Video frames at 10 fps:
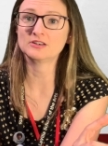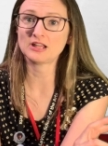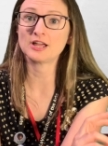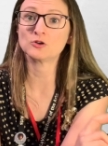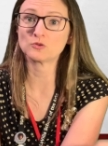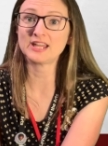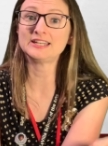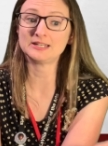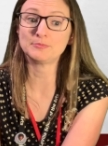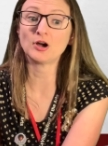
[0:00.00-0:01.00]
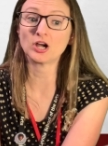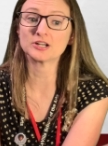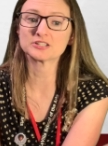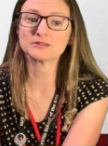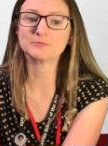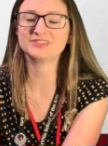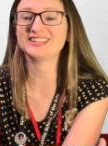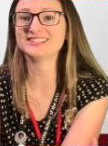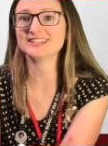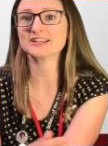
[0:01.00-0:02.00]
a graded part, but they
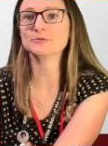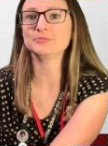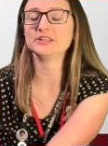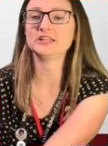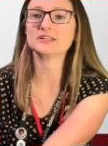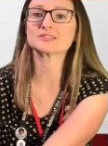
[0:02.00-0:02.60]
didn't complete it.